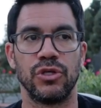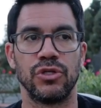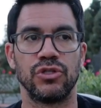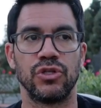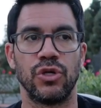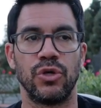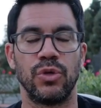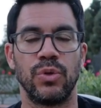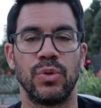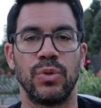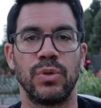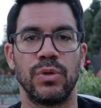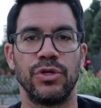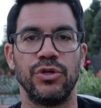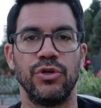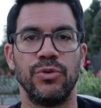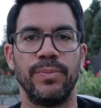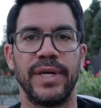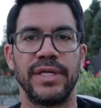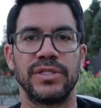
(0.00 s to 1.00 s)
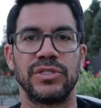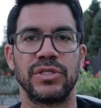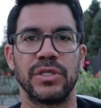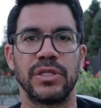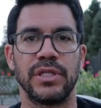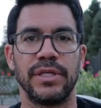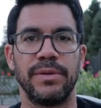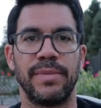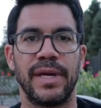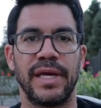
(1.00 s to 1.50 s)
So you
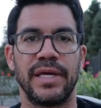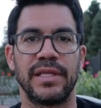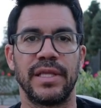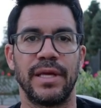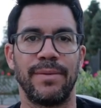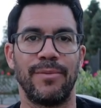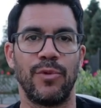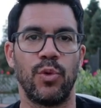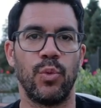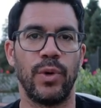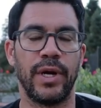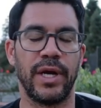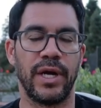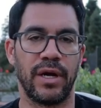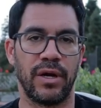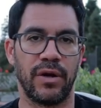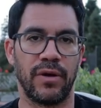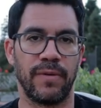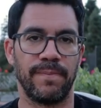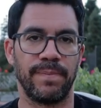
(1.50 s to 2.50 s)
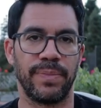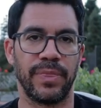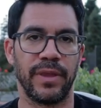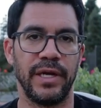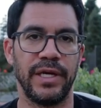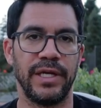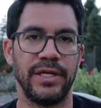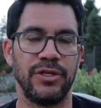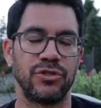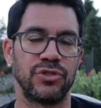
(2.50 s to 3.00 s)
basically make them aware
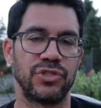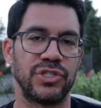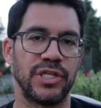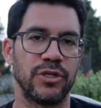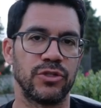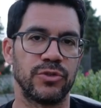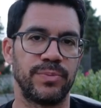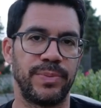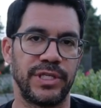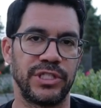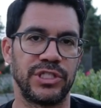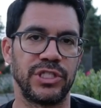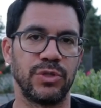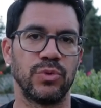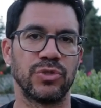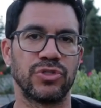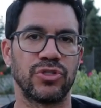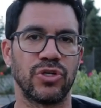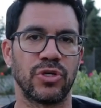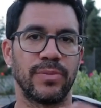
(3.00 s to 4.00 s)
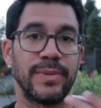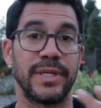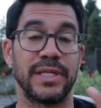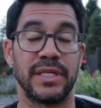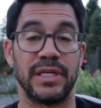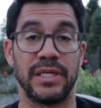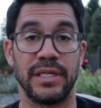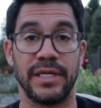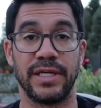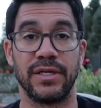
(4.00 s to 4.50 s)
in your sales pitch, and we'll talk about
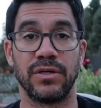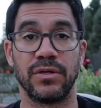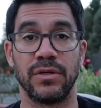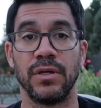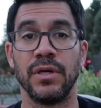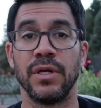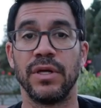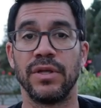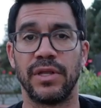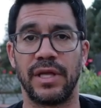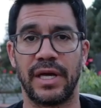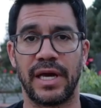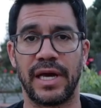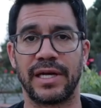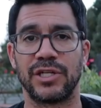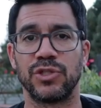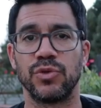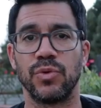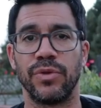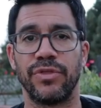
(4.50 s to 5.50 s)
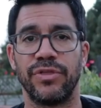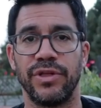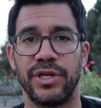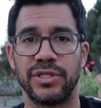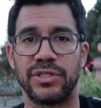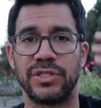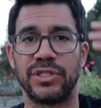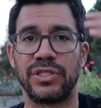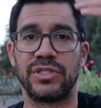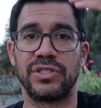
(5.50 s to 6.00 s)
that later, the actual
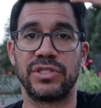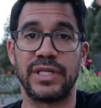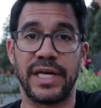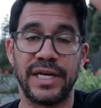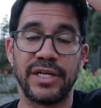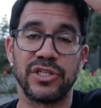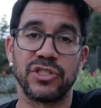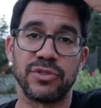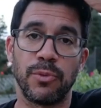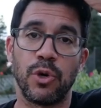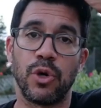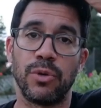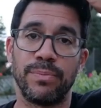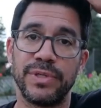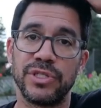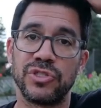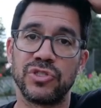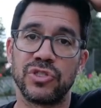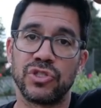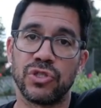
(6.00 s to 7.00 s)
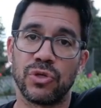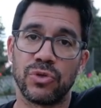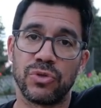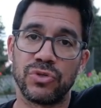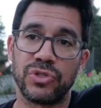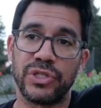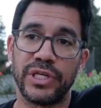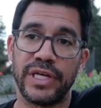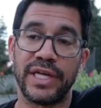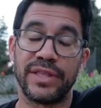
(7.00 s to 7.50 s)
things to say to small business
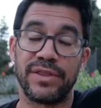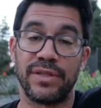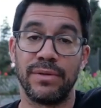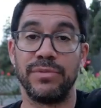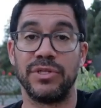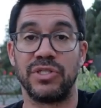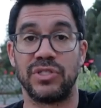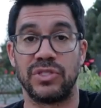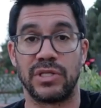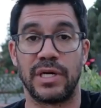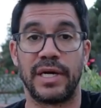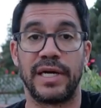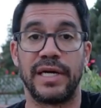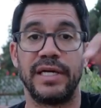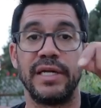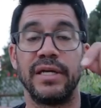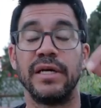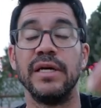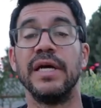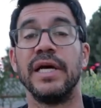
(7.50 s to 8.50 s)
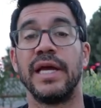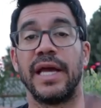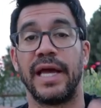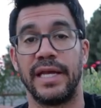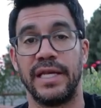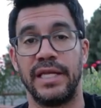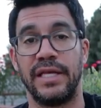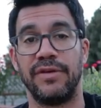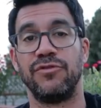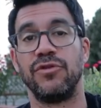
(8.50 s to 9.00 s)
owners to get them to sign
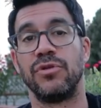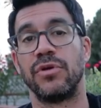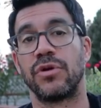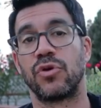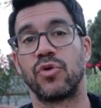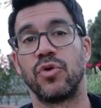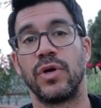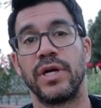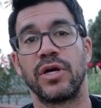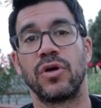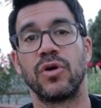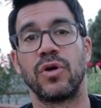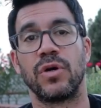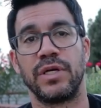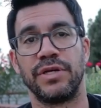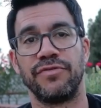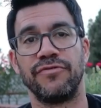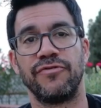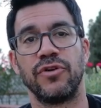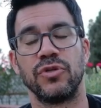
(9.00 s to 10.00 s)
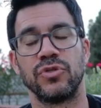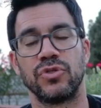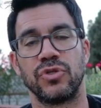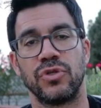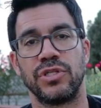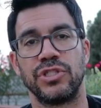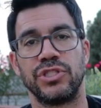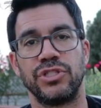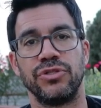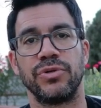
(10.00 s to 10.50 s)
and give you their credit card info
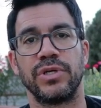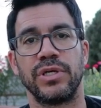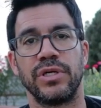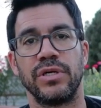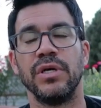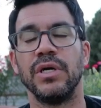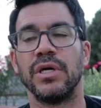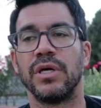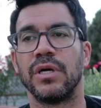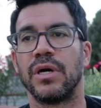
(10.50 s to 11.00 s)
so that you can